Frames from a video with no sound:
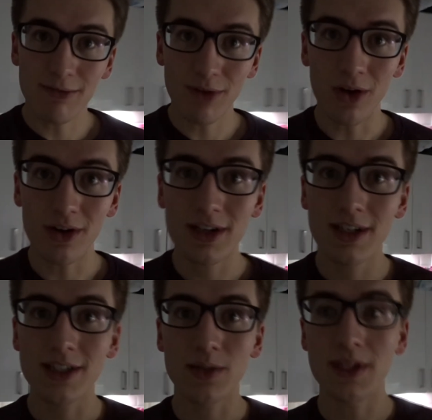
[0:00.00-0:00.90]
vlog,
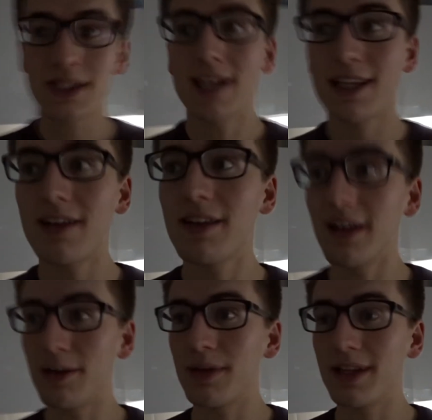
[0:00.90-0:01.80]
and so I sat down in the
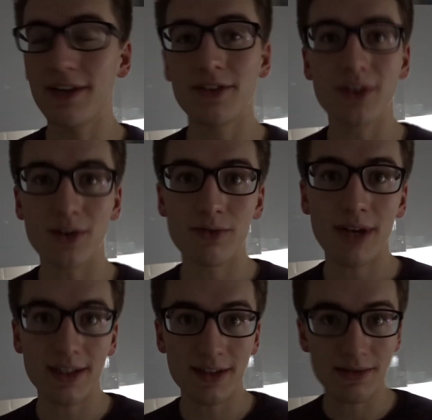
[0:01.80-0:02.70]
library in the afternoon,
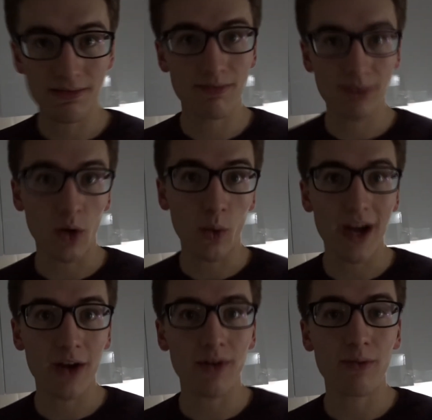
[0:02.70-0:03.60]
ready to, you know, wait
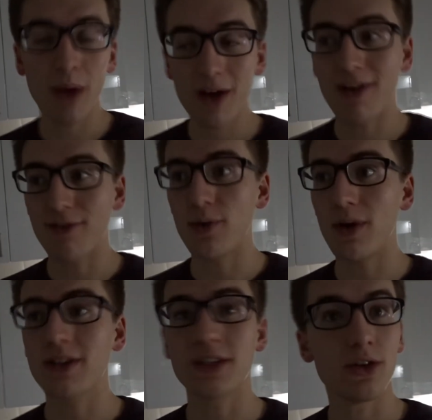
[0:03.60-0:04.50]
around for a while,
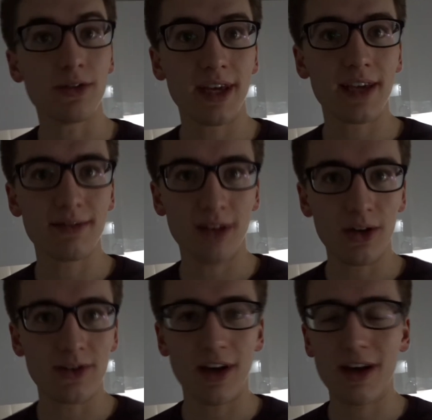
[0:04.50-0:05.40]
because I knew it would take a long
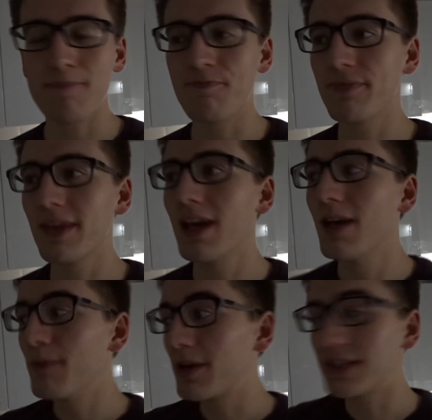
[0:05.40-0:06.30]
time.
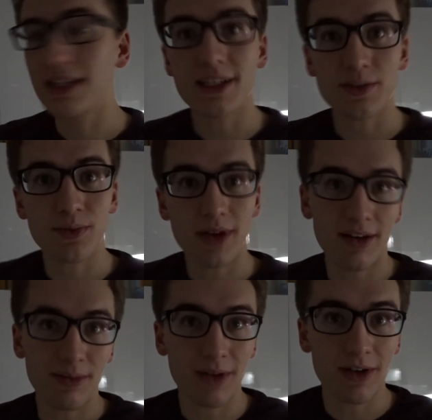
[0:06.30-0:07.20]
Because it does when I
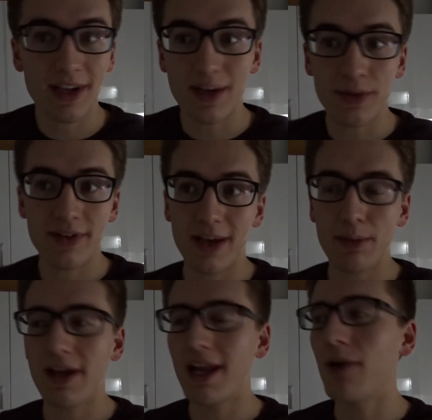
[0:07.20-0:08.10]
upload here, it would take
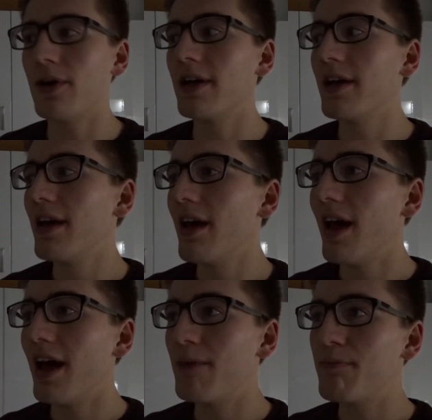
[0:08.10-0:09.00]
about an
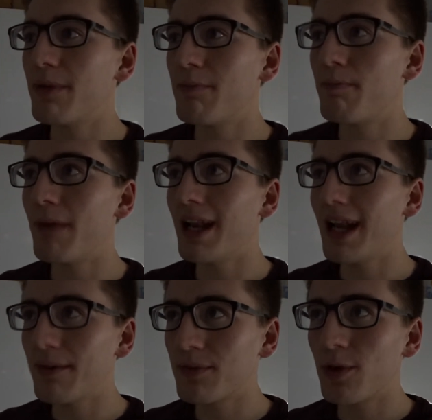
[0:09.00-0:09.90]
hour. But my
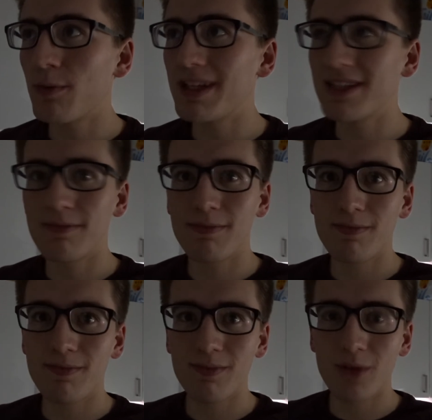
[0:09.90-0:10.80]
laptop isn't
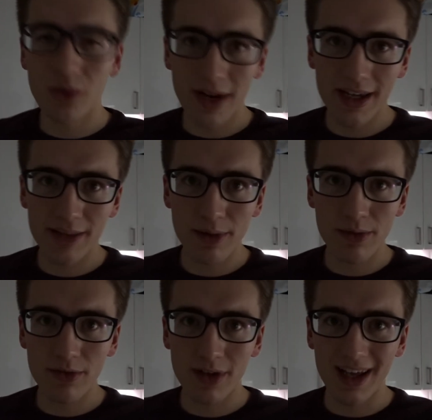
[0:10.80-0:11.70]
great at the moment
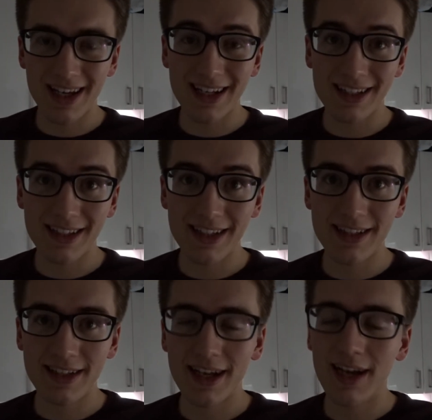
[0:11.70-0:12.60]
for, like, connected to
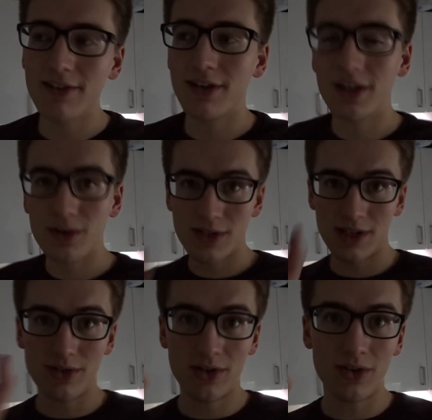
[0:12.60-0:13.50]
internet. I use a
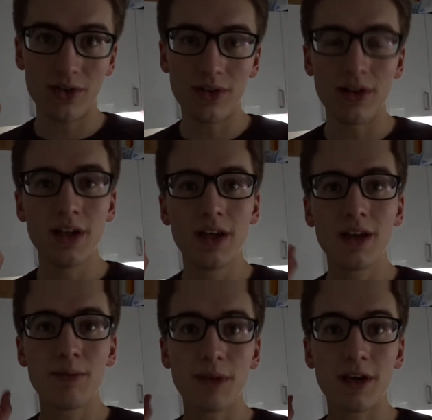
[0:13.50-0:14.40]
little dongle,
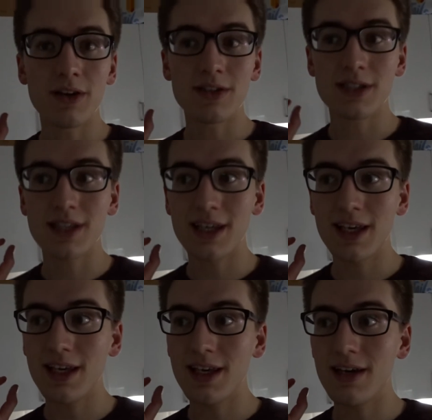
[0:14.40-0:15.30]
because
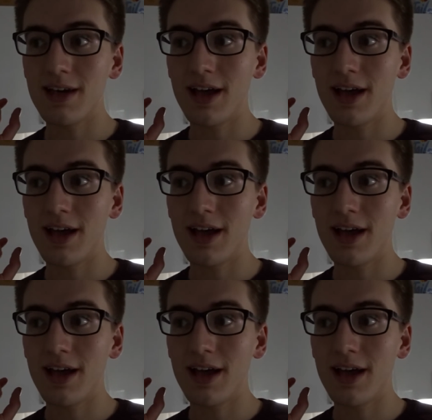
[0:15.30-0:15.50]
the